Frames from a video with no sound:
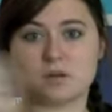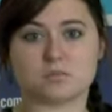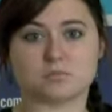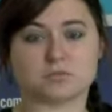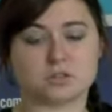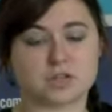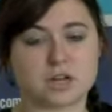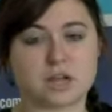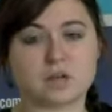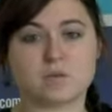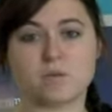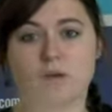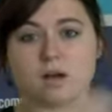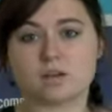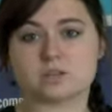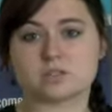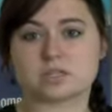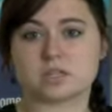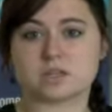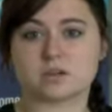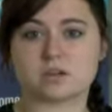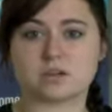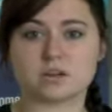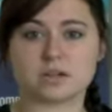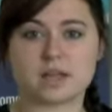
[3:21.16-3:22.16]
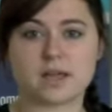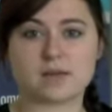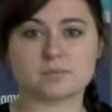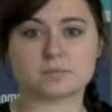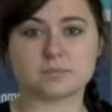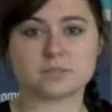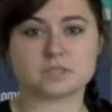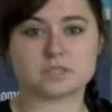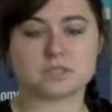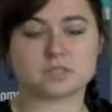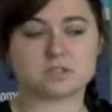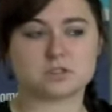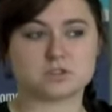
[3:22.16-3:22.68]
Renee Wells here on
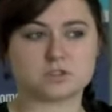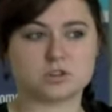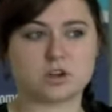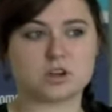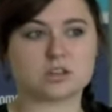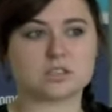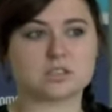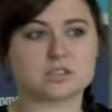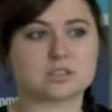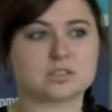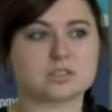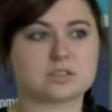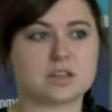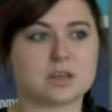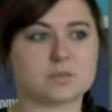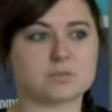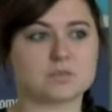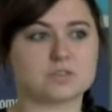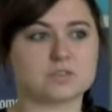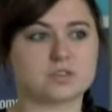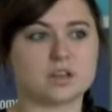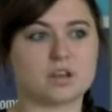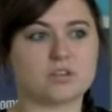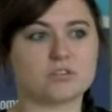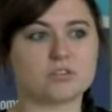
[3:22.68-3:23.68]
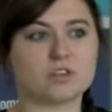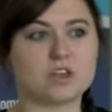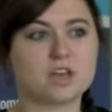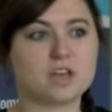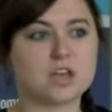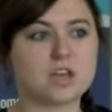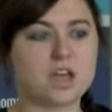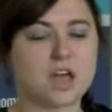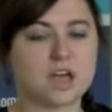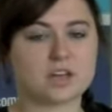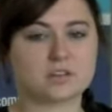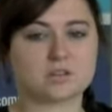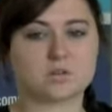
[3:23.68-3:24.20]
campus, he's in charge of this type of stuff.
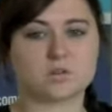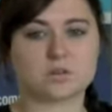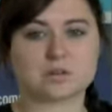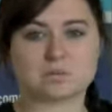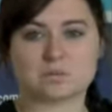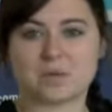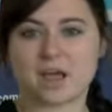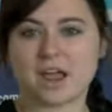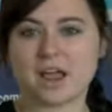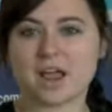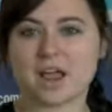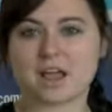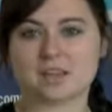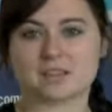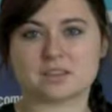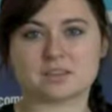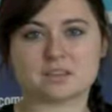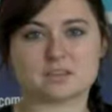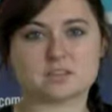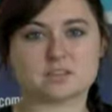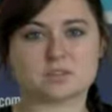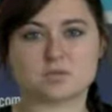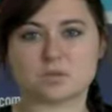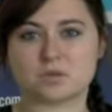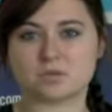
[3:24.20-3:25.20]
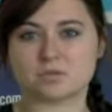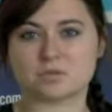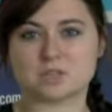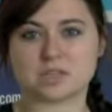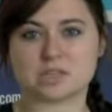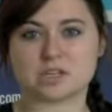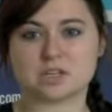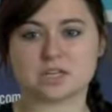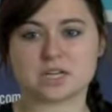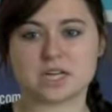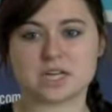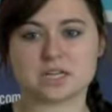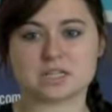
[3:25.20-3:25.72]
I told him, hey, I think this would be a really
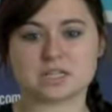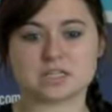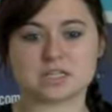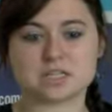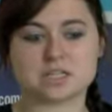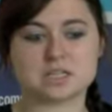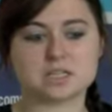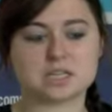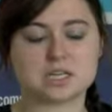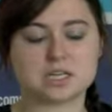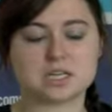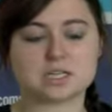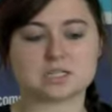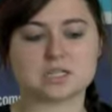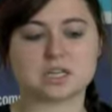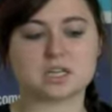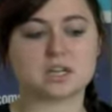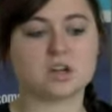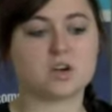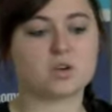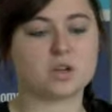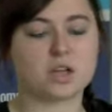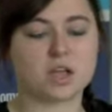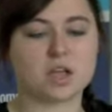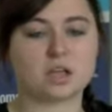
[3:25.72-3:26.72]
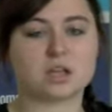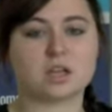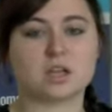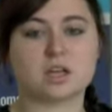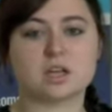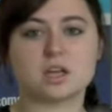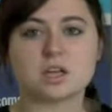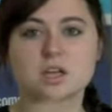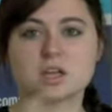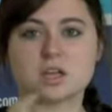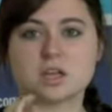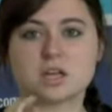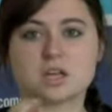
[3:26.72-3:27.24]
good idea. He said, okay,
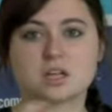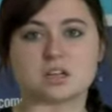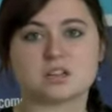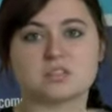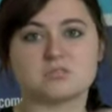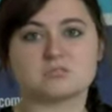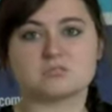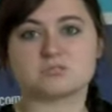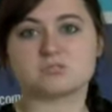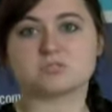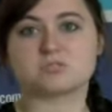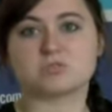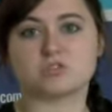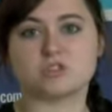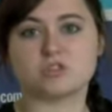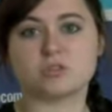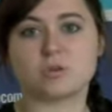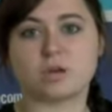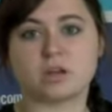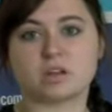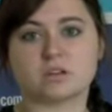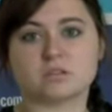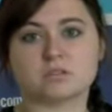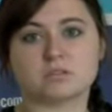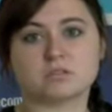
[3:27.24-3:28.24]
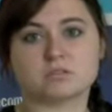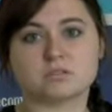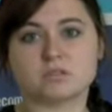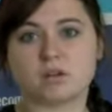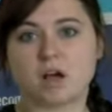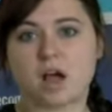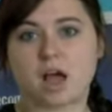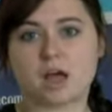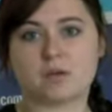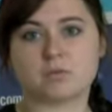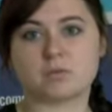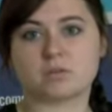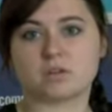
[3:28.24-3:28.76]
do it.
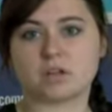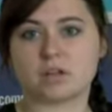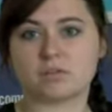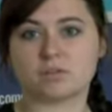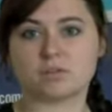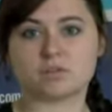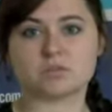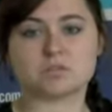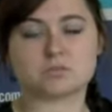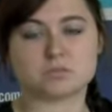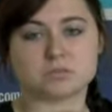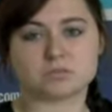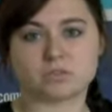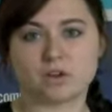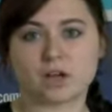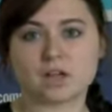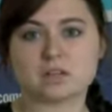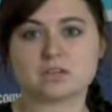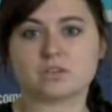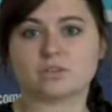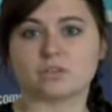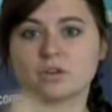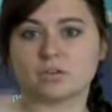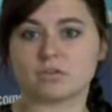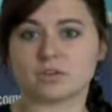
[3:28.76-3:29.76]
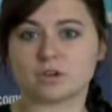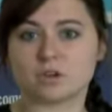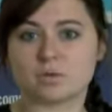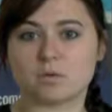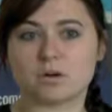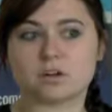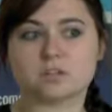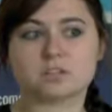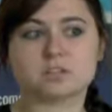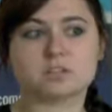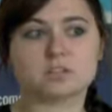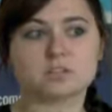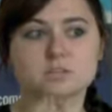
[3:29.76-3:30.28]
I will give you some advice if you have any
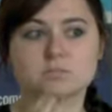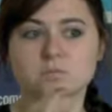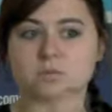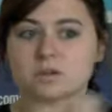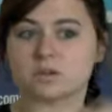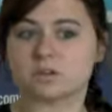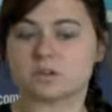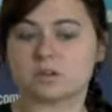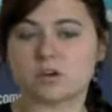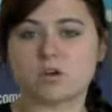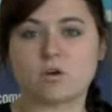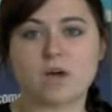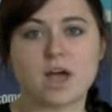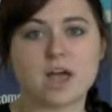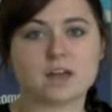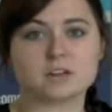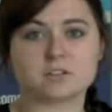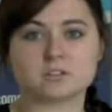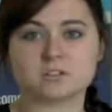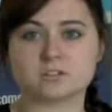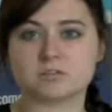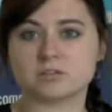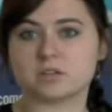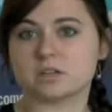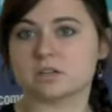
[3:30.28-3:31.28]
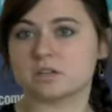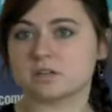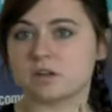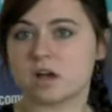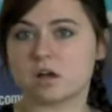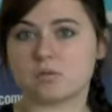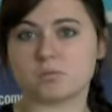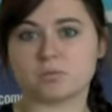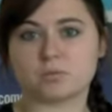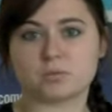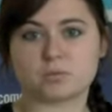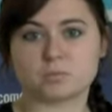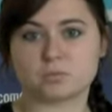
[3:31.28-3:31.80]
questions, but go ahead and do it.
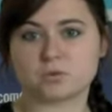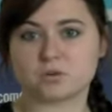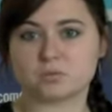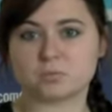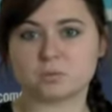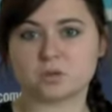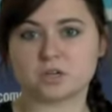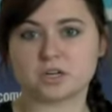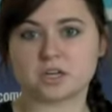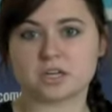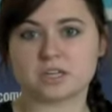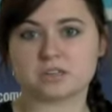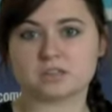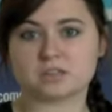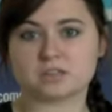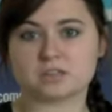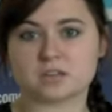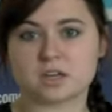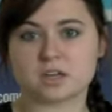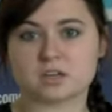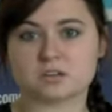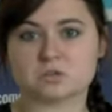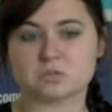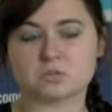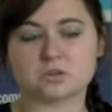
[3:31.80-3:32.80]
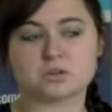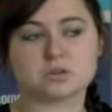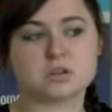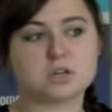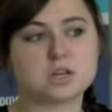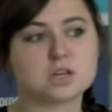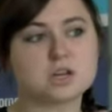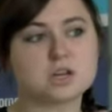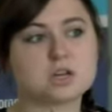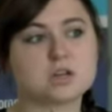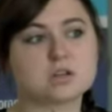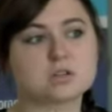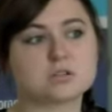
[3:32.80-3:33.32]
We'll put it in the schedule.
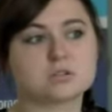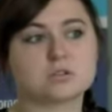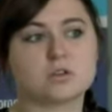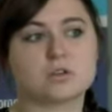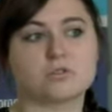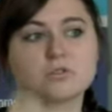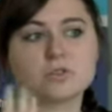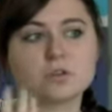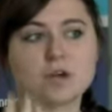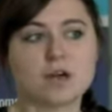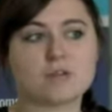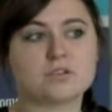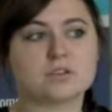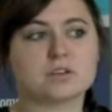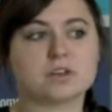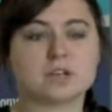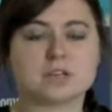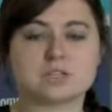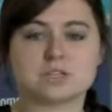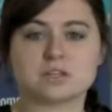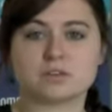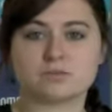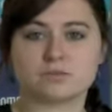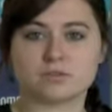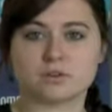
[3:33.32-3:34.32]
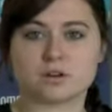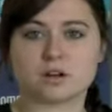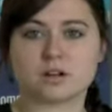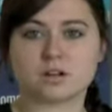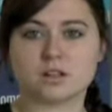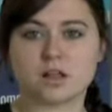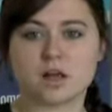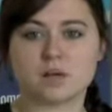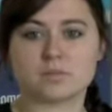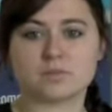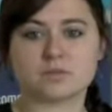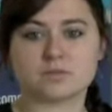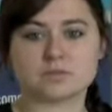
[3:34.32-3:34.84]
So if you have an idea for a
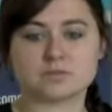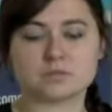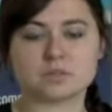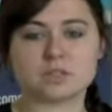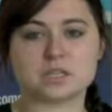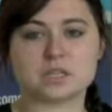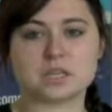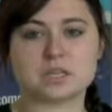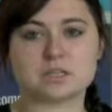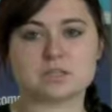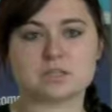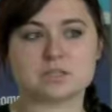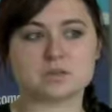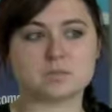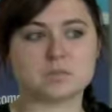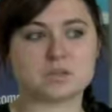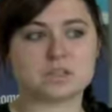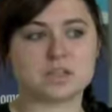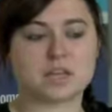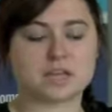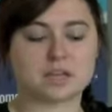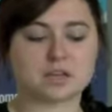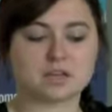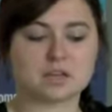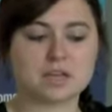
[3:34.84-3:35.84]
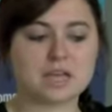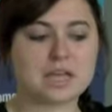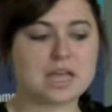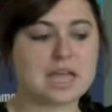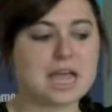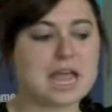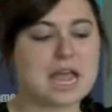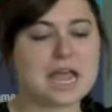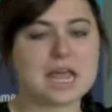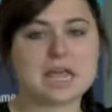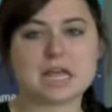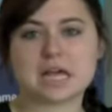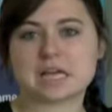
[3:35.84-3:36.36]
club, it's really easy to be like,
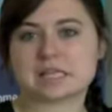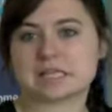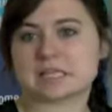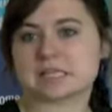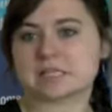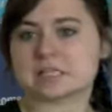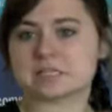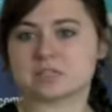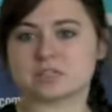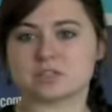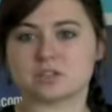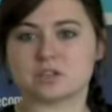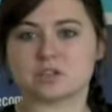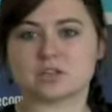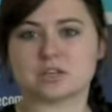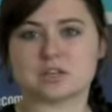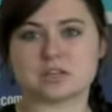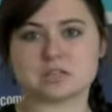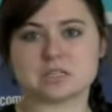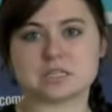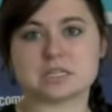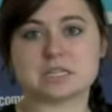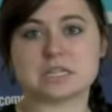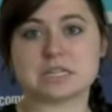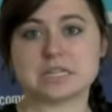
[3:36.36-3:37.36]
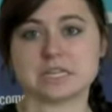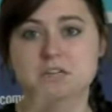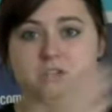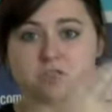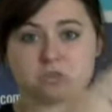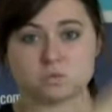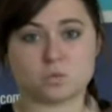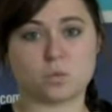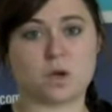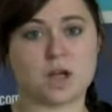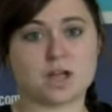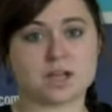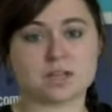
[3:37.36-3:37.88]
hey, I think this is a good idea. Here's
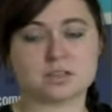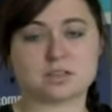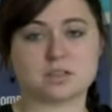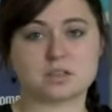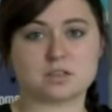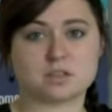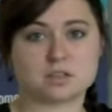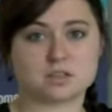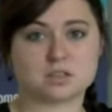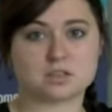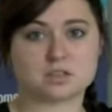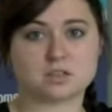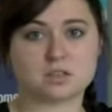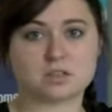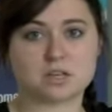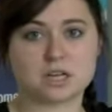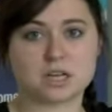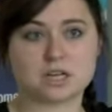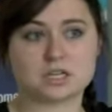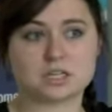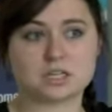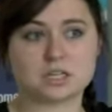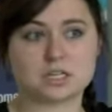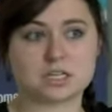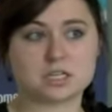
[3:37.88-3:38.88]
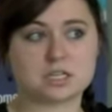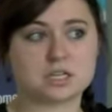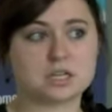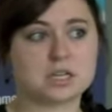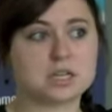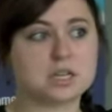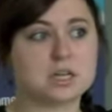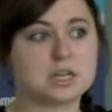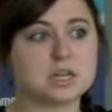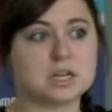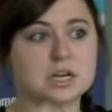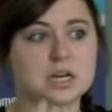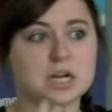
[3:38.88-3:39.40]
why I think is a good idea.
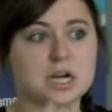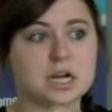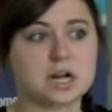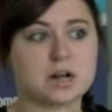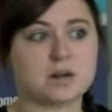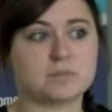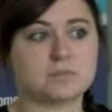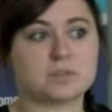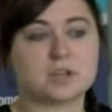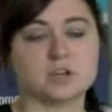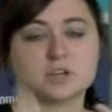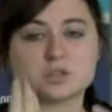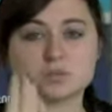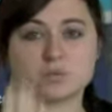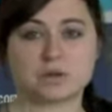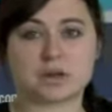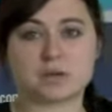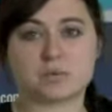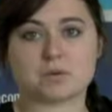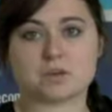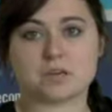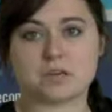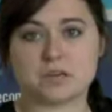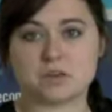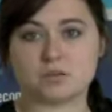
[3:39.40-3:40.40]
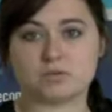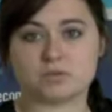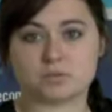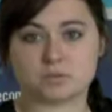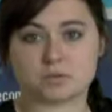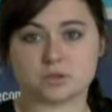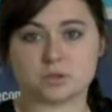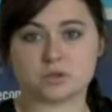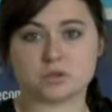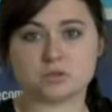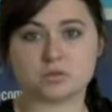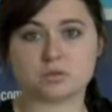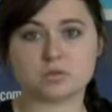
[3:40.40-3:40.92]
Here's what I would need from
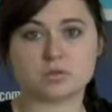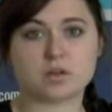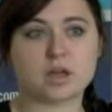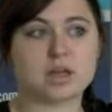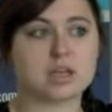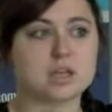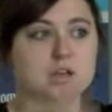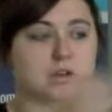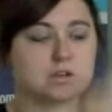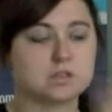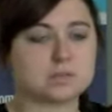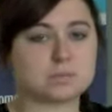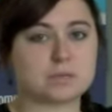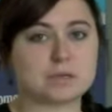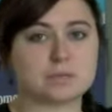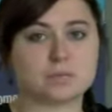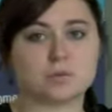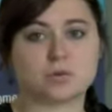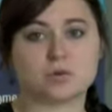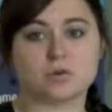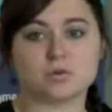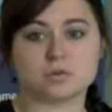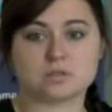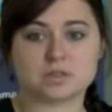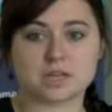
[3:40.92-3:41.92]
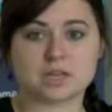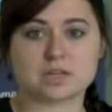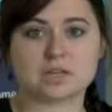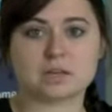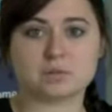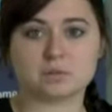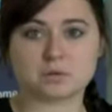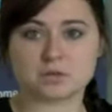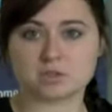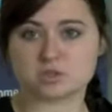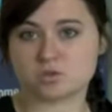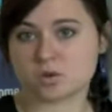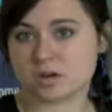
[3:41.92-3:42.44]
you. Here's people who say they
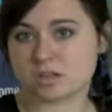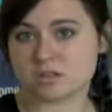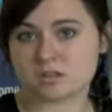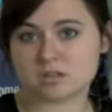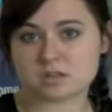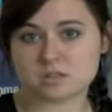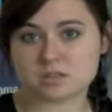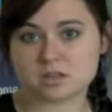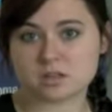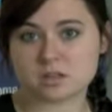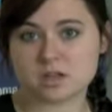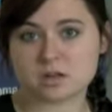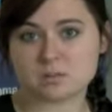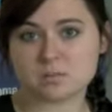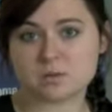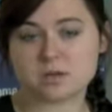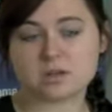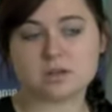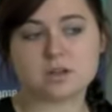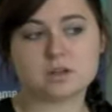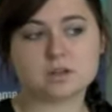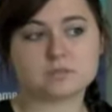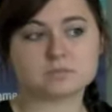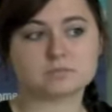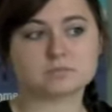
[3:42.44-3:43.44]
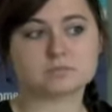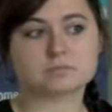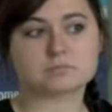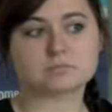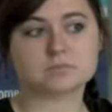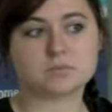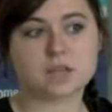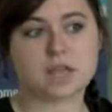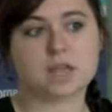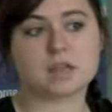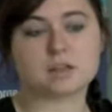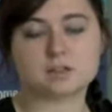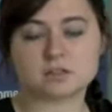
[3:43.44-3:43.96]
would join this club.
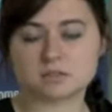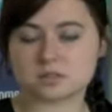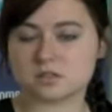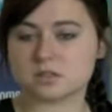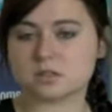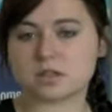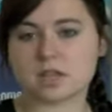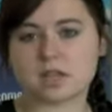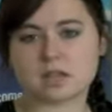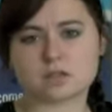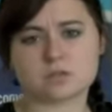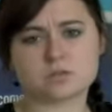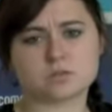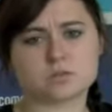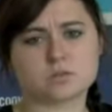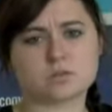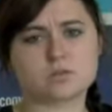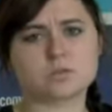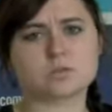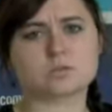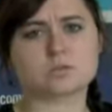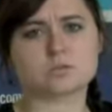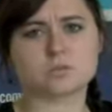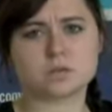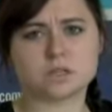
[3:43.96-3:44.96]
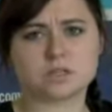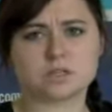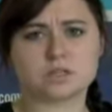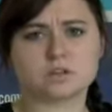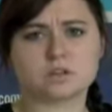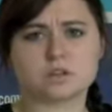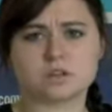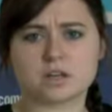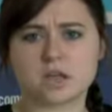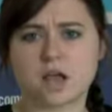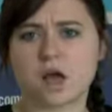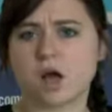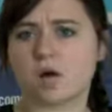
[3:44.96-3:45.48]
And the school is really
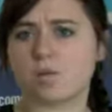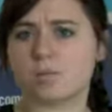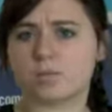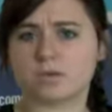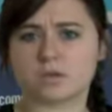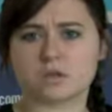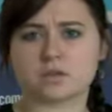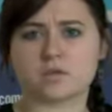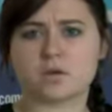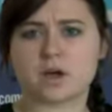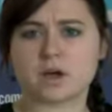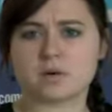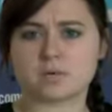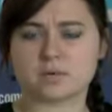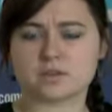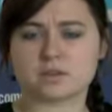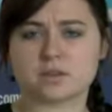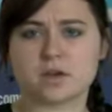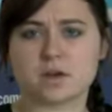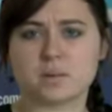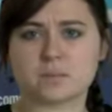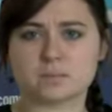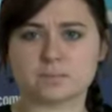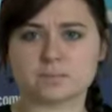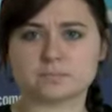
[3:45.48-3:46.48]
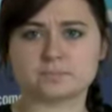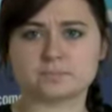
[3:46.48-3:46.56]
good at helping you out with that.